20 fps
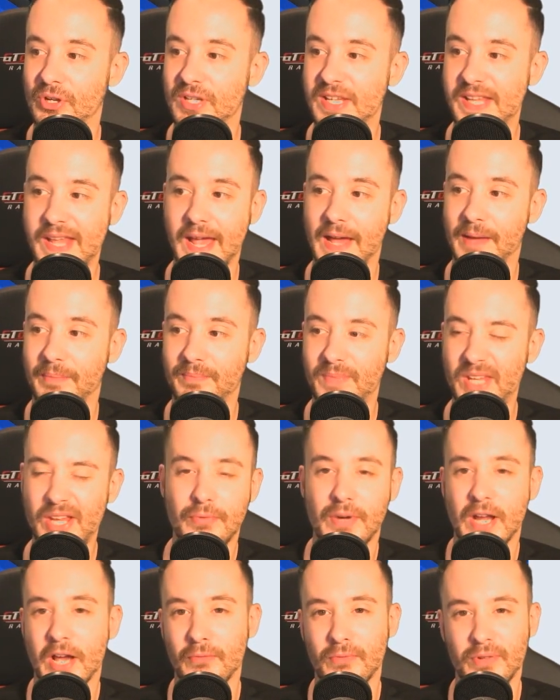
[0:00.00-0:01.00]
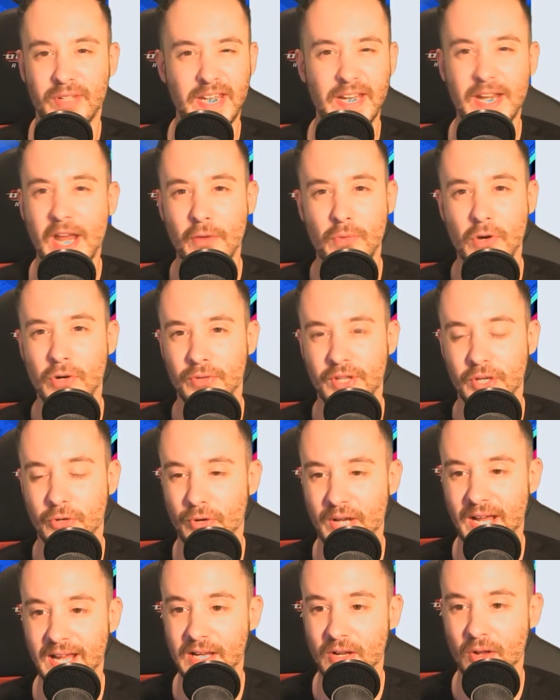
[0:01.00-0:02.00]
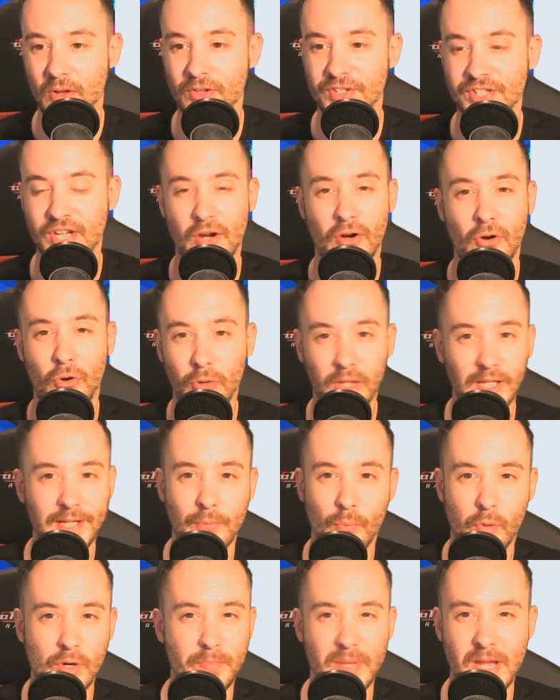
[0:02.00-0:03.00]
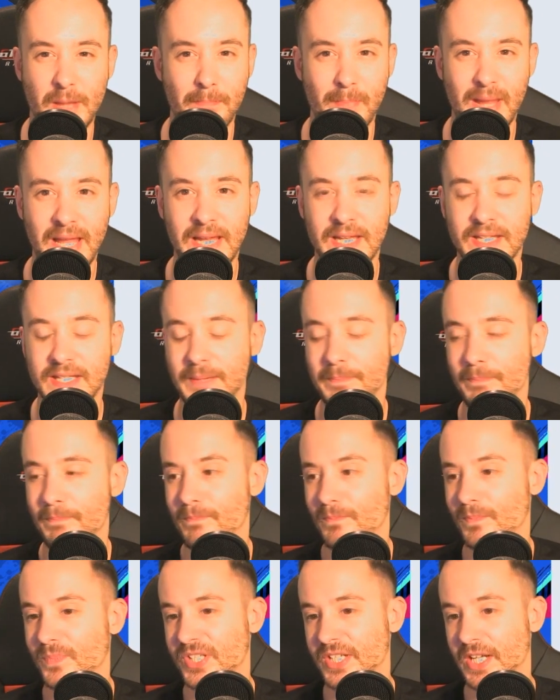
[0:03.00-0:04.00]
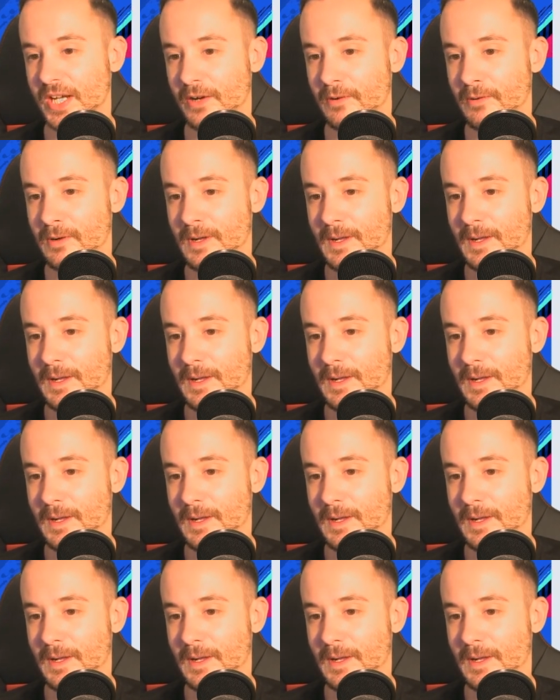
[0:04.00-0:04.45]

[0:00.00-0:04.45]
Yeah, you know who the good icons are. Hullet would be amazing, so...